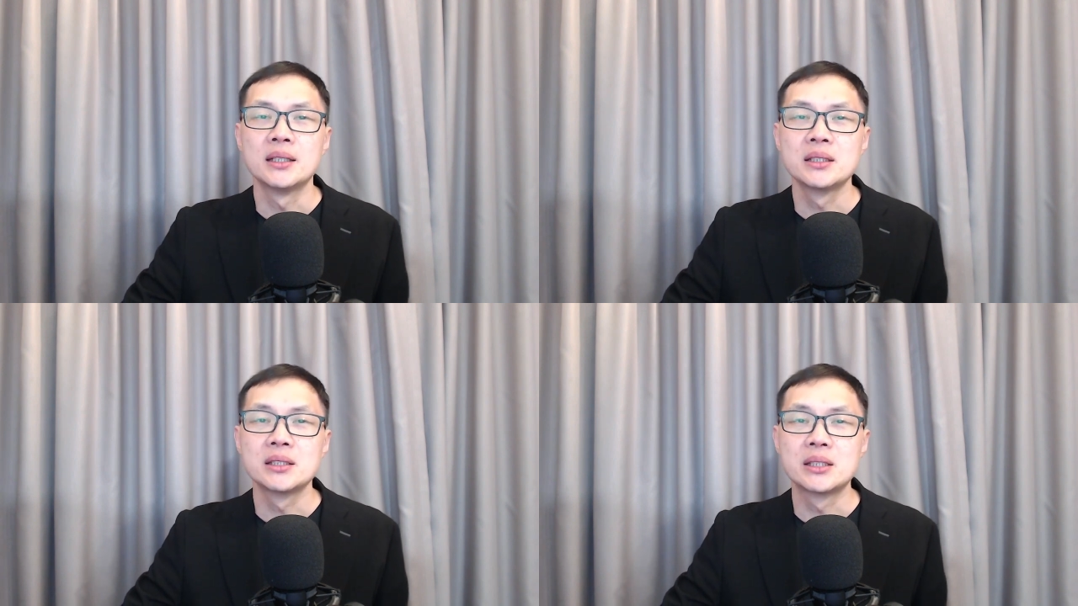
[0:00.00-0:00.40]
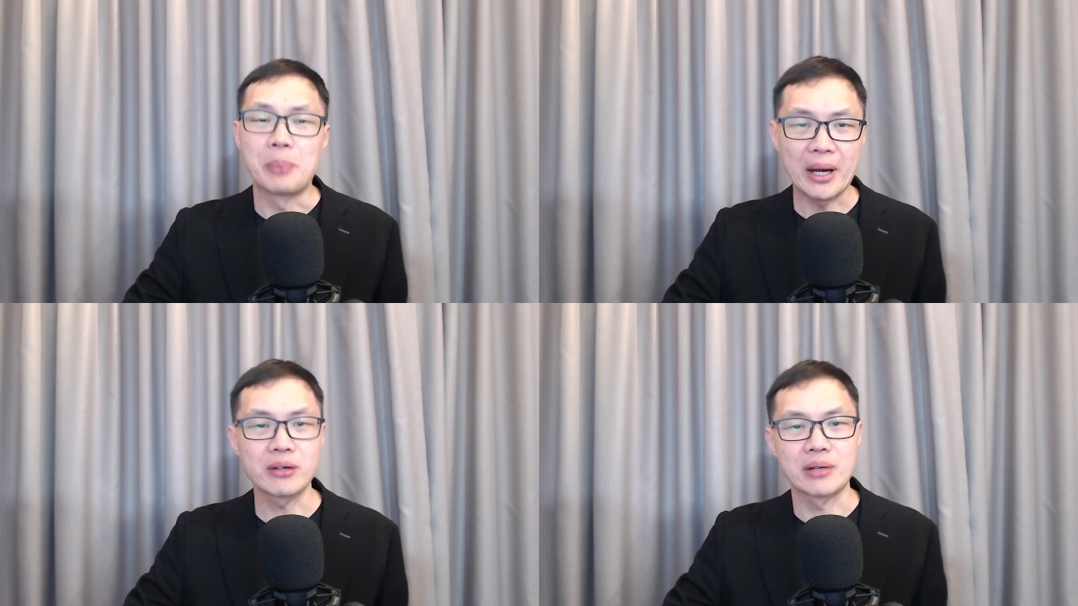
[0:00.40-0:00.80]
The
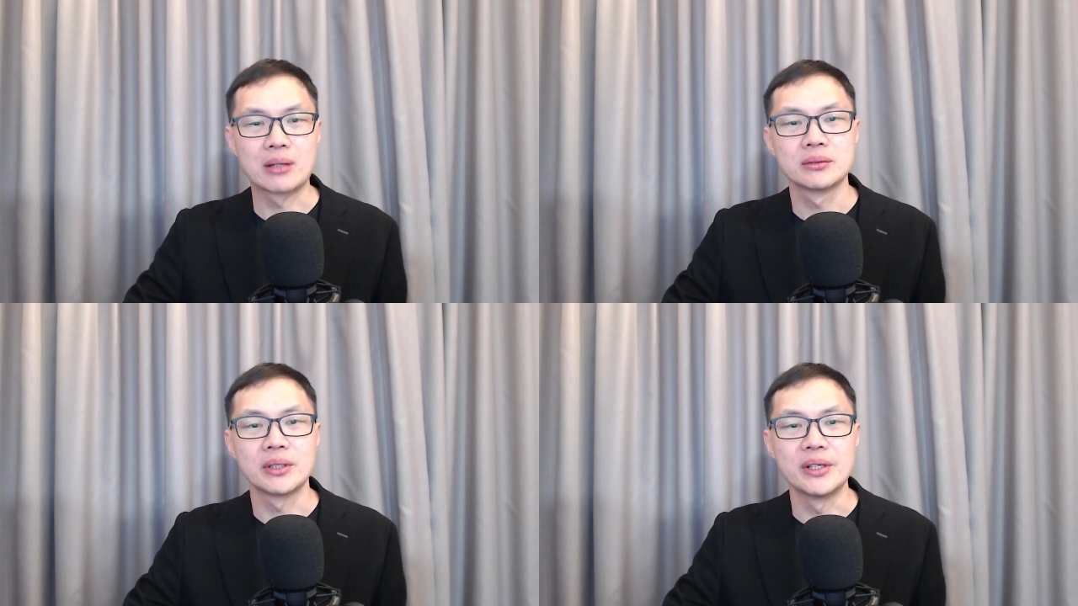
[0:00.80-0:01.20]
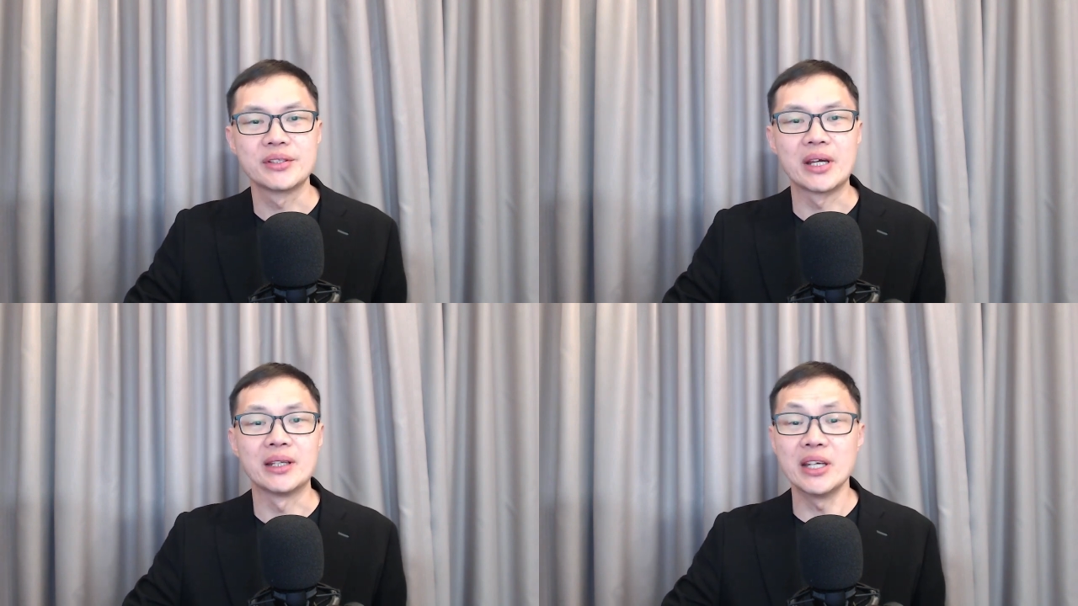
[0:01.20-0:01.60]
background is
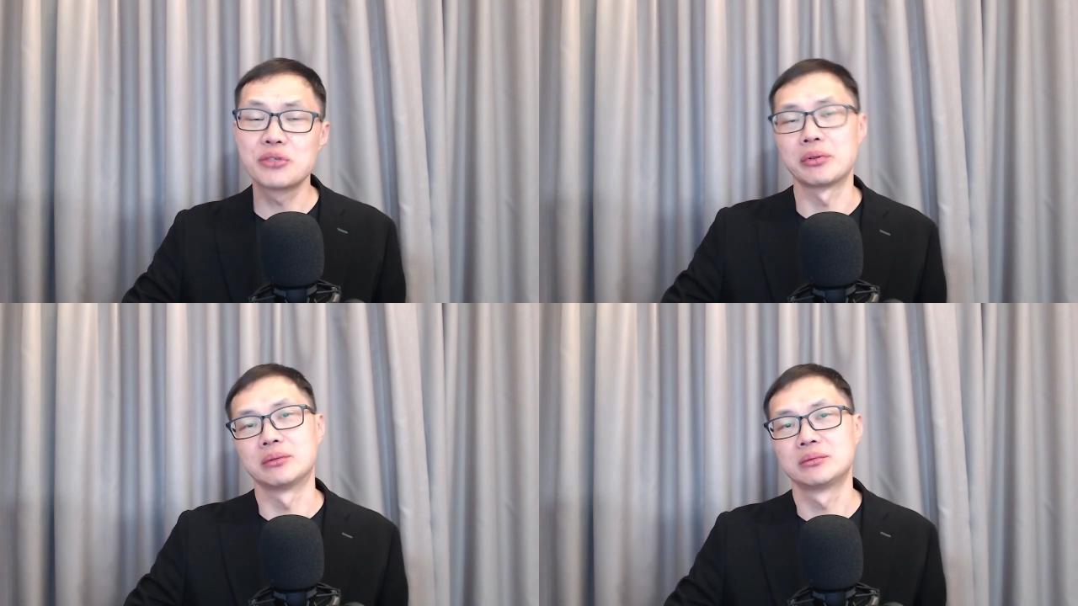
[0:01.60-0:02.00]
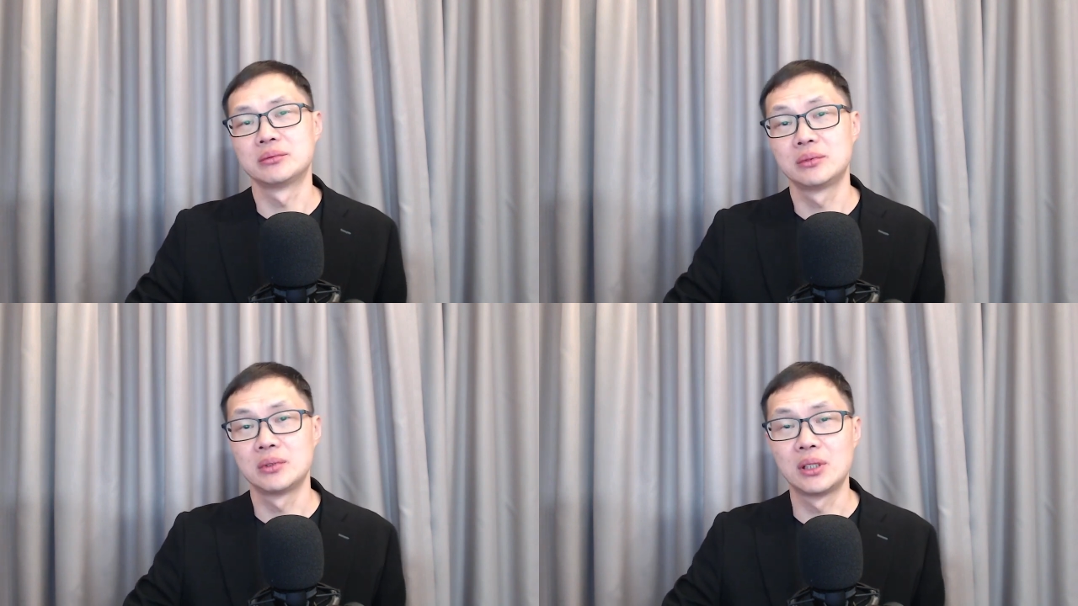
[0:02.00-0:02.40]
that Israel,
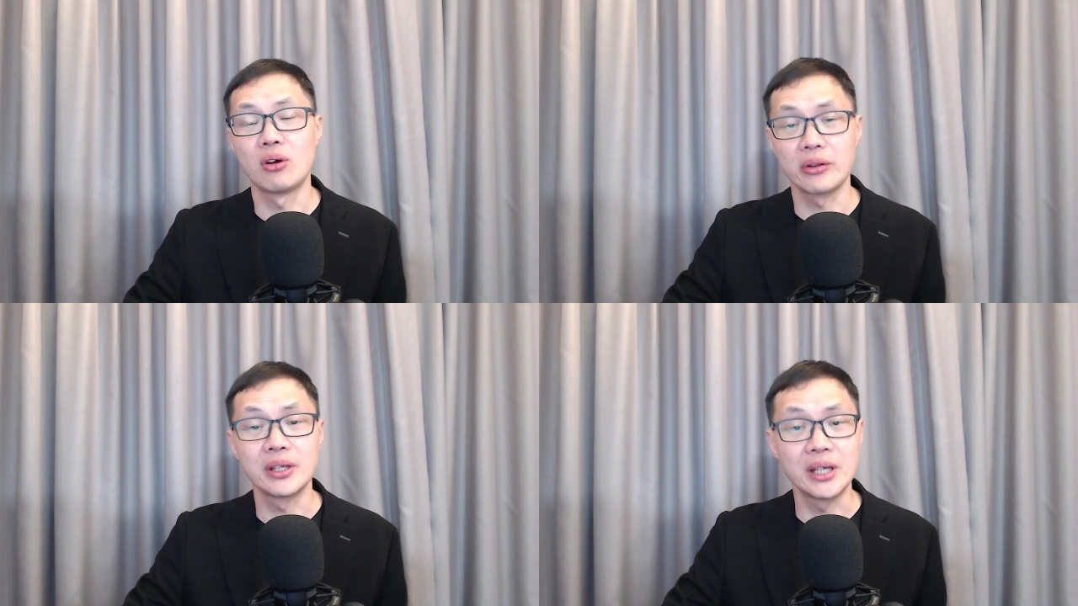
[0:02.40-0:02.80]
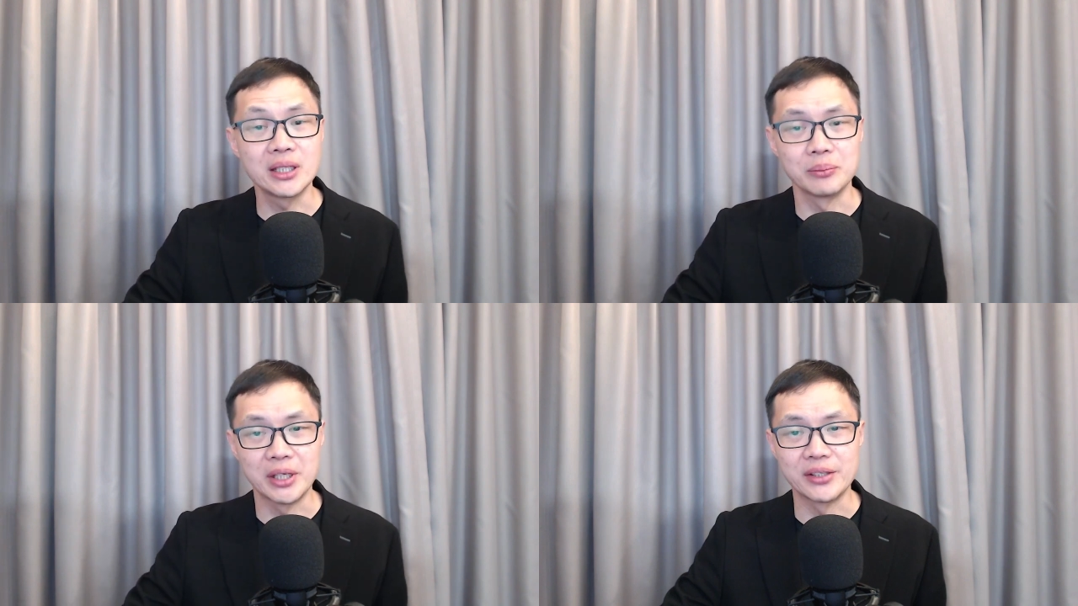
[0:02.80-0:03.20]
the northern
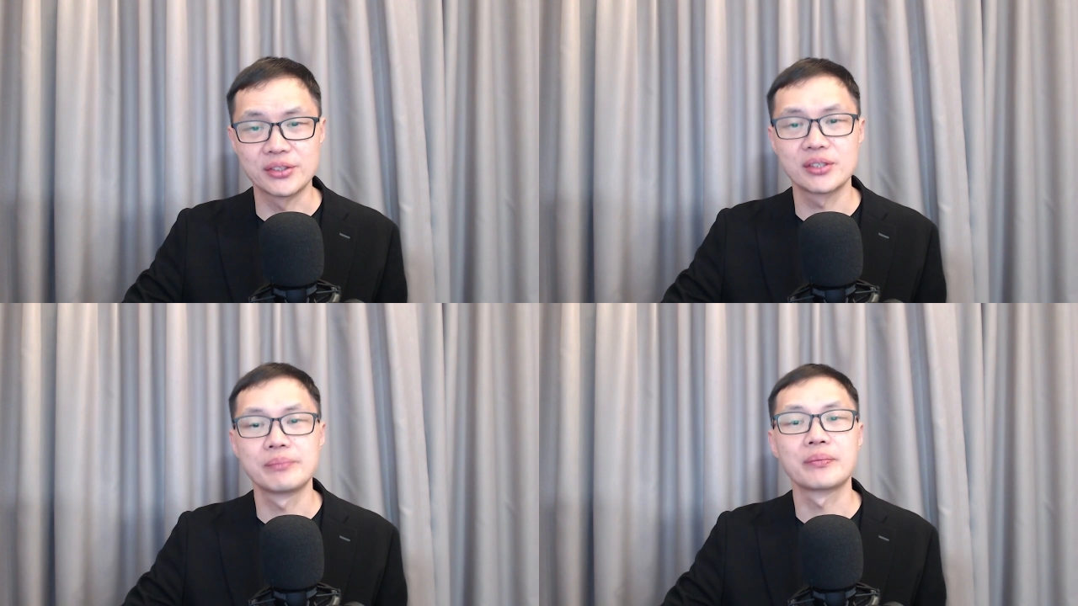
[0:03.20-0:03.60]
kingdom that is,